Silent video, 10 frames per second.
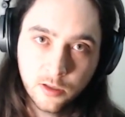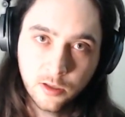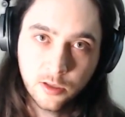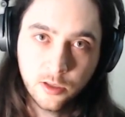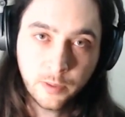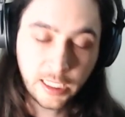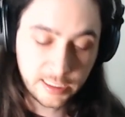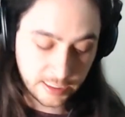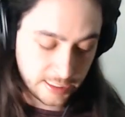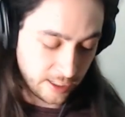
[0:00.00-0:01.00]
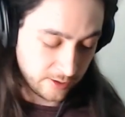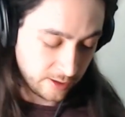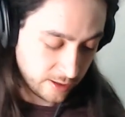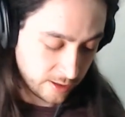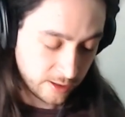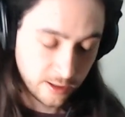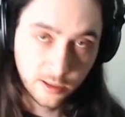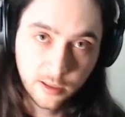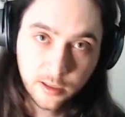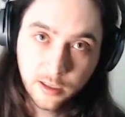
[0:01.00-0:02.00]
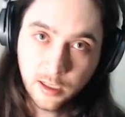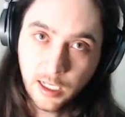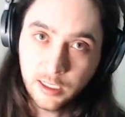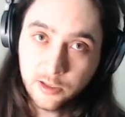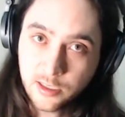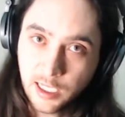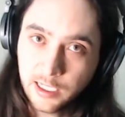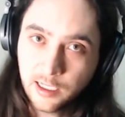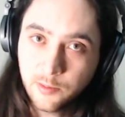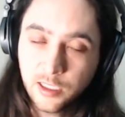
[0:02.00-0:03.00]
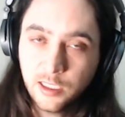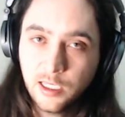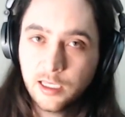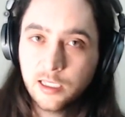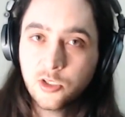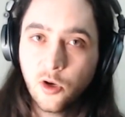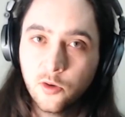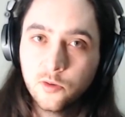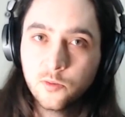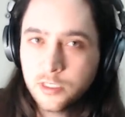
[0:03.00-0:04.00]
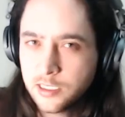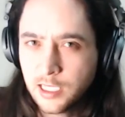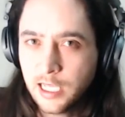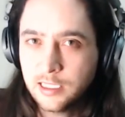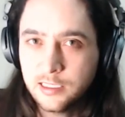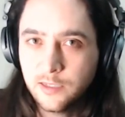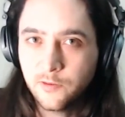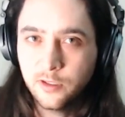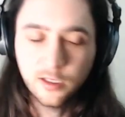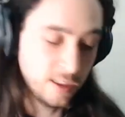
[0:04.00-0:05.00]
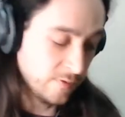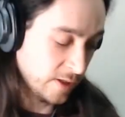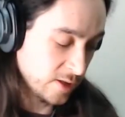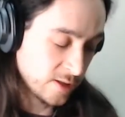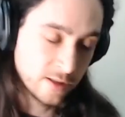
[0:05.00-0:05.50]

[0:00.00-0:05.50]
you place it down and you slide it up, you hear how that tone was slightly different than if I just